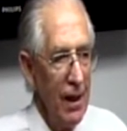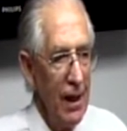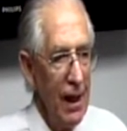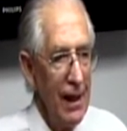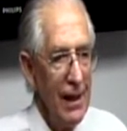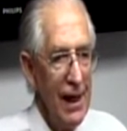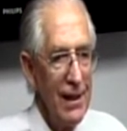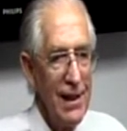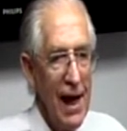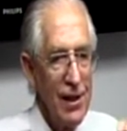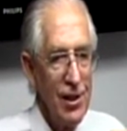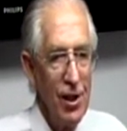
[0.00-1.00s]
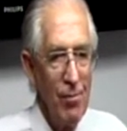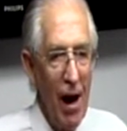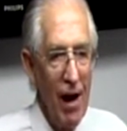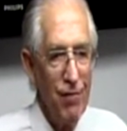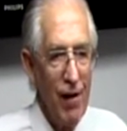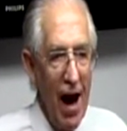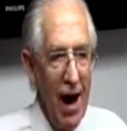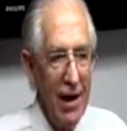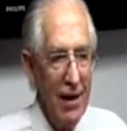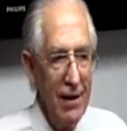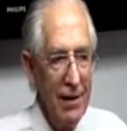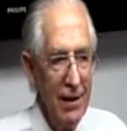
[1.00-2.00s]
and then tested by
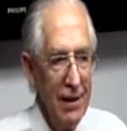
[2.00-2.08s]
fire,